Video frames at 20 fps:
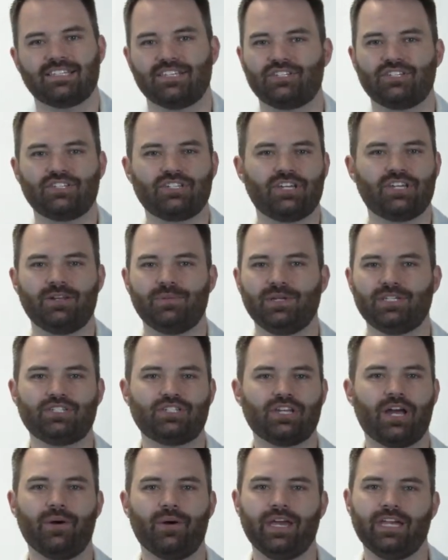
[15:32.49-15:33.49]
this is going to be
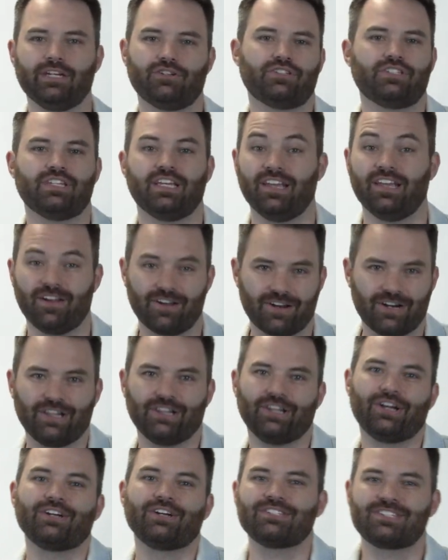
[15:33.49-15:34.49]
so interesting. Y'all are going
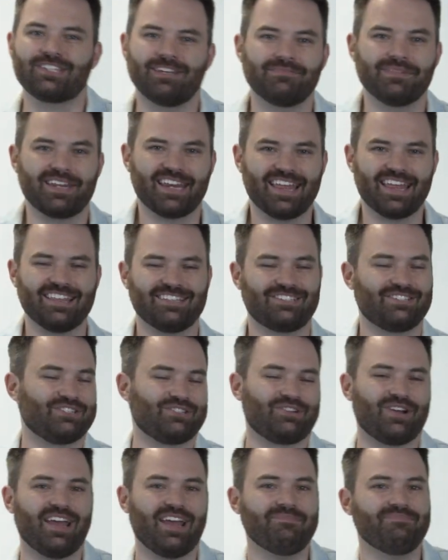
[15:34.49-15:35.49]
to learn something today. This is
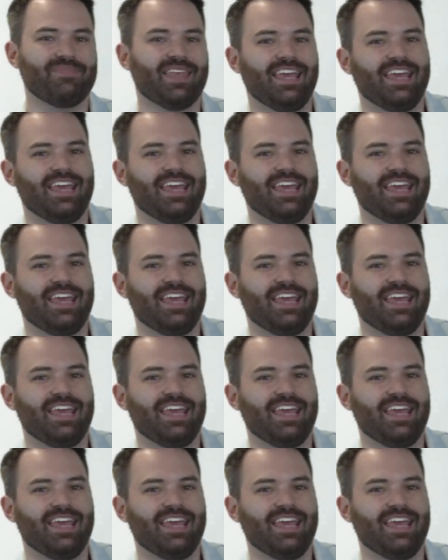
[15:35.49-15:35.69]
great.